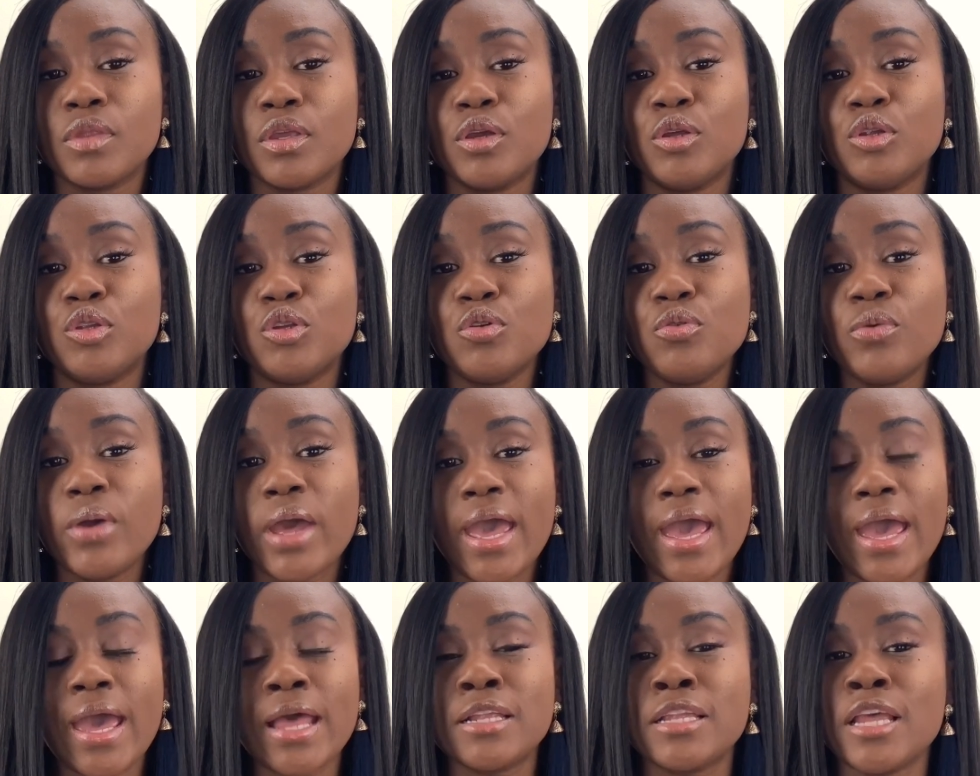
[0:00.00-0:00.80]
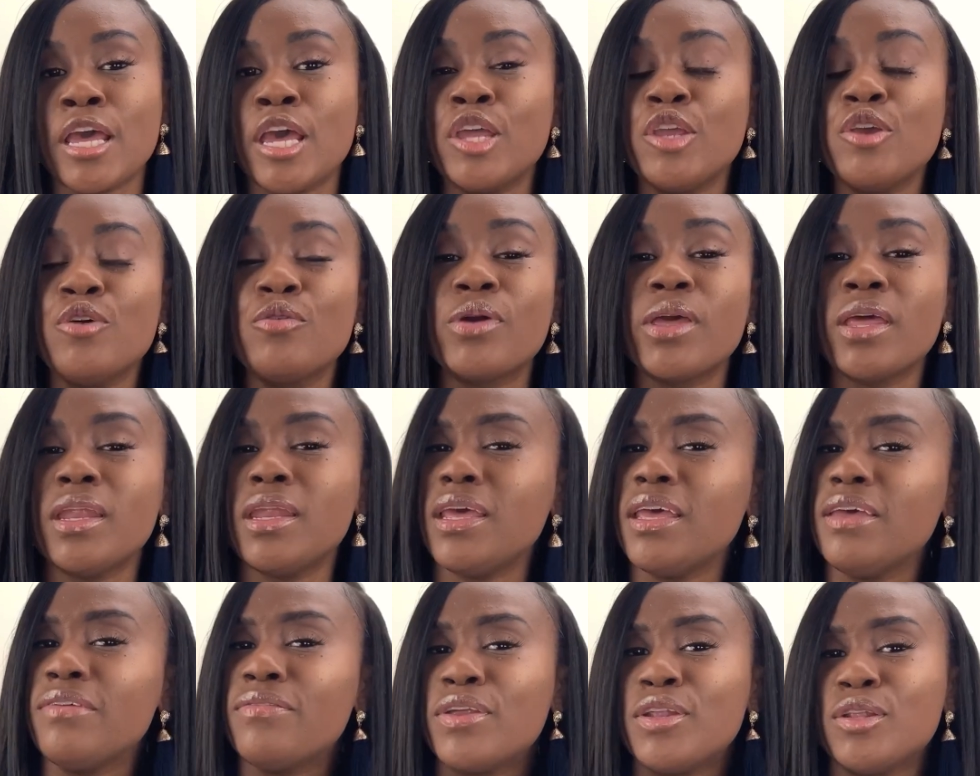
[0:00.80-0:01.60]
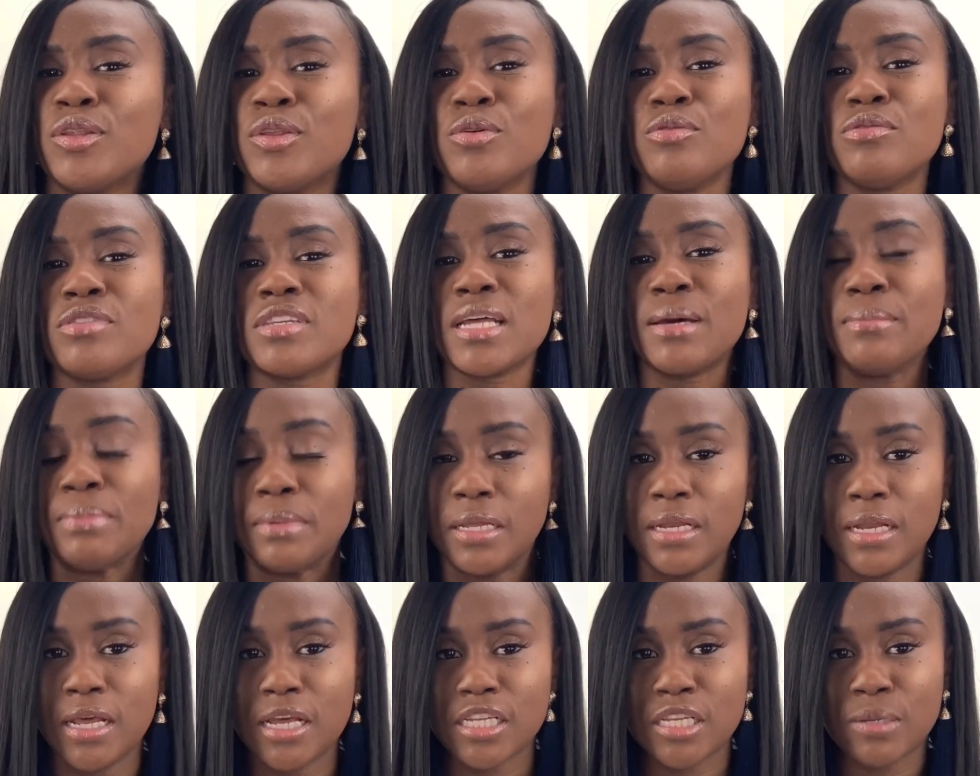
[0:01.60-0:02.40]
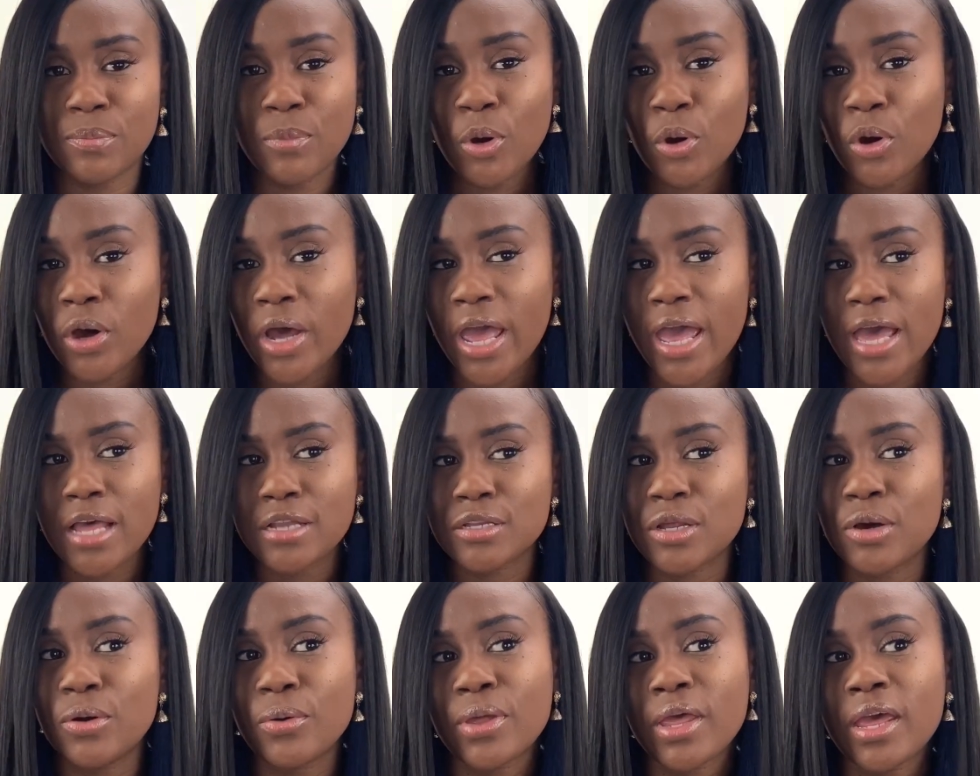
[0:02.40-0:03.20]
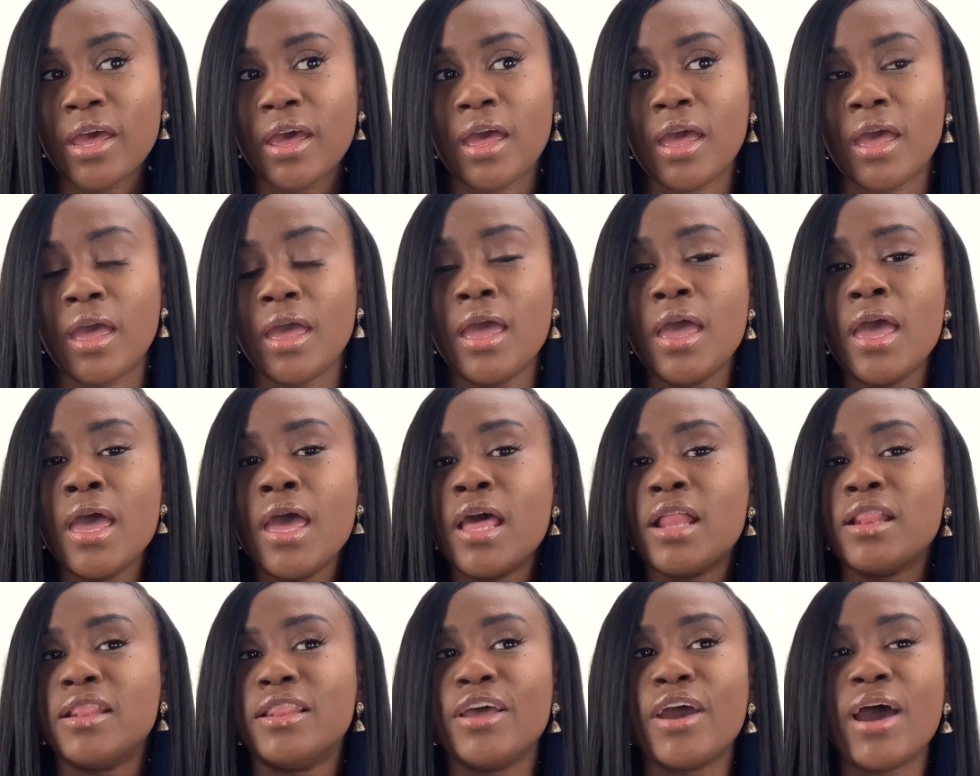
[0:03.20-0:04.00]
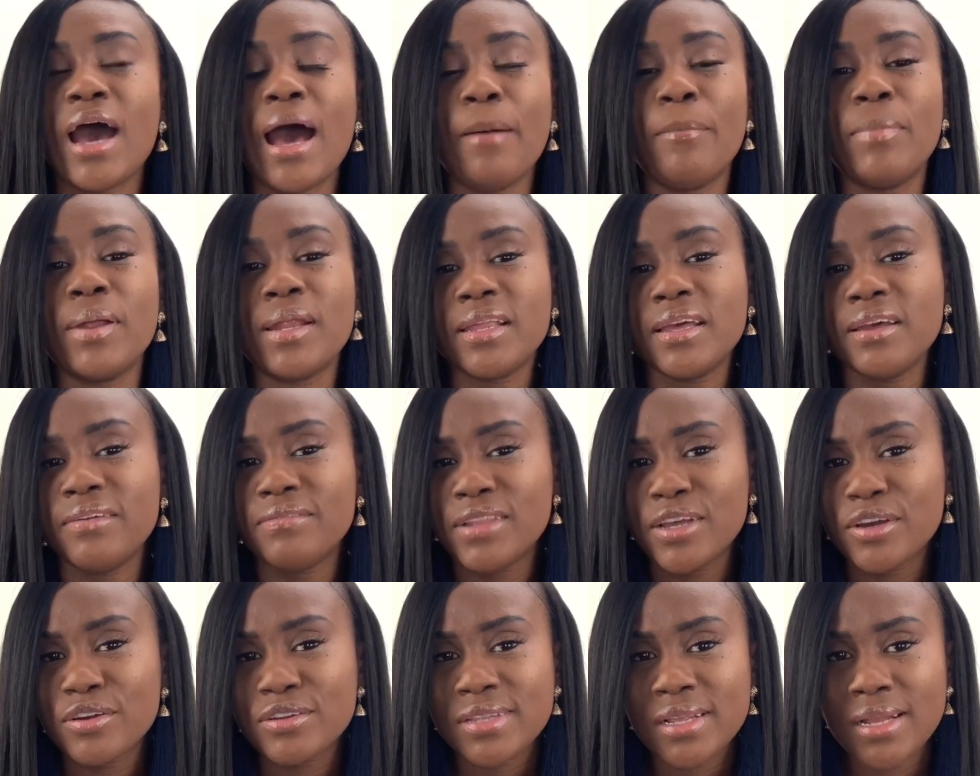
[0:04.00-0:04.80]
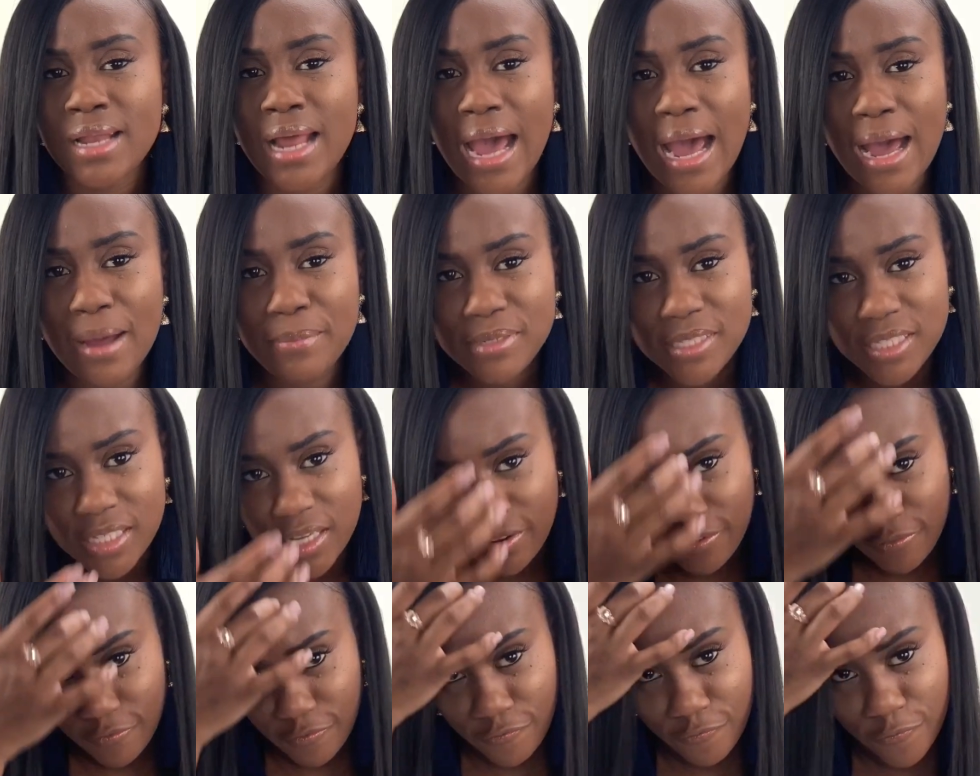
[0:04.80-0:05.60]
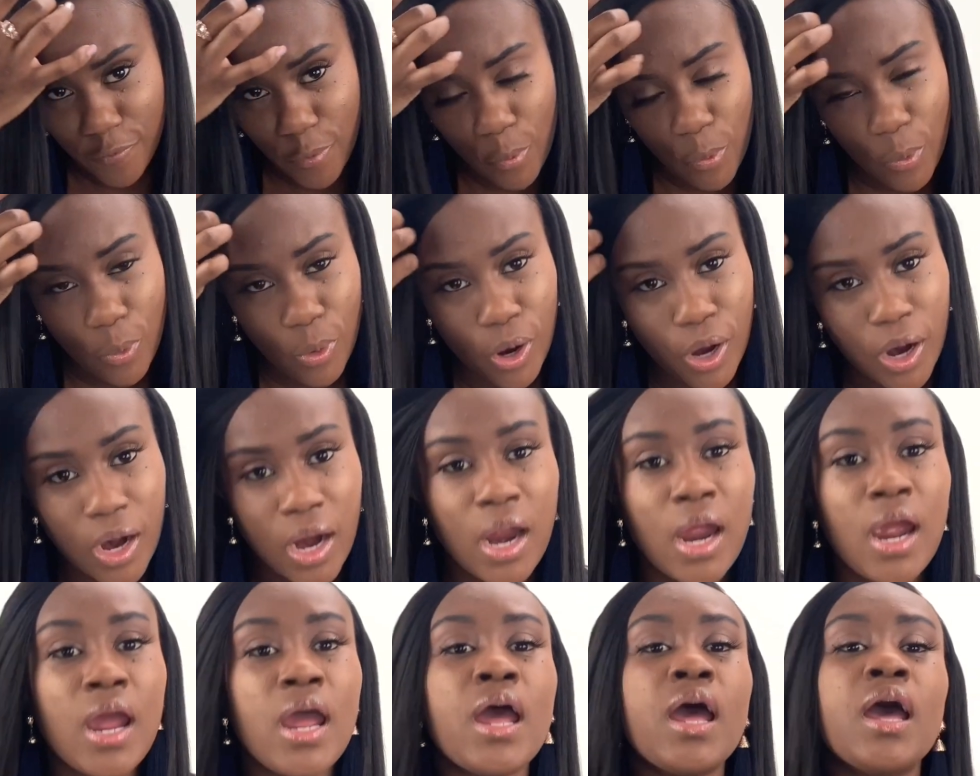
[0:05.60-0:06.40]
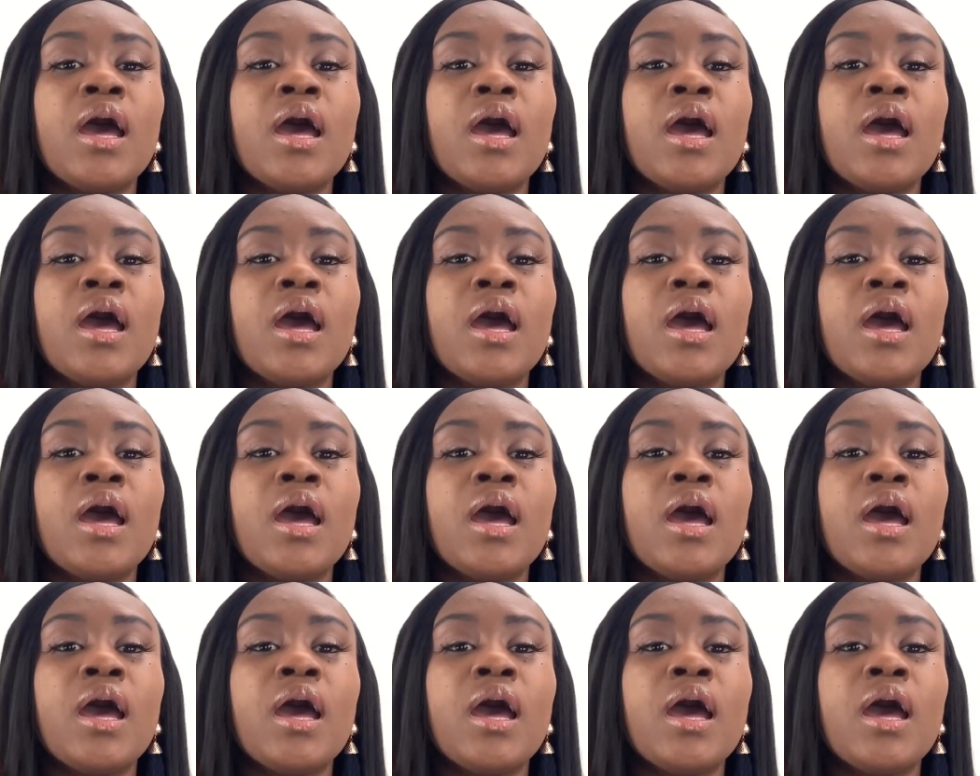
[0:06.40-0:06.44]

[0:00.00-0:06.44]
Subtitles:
do ads, and you can even do something as small as, okay, I believe there's an option for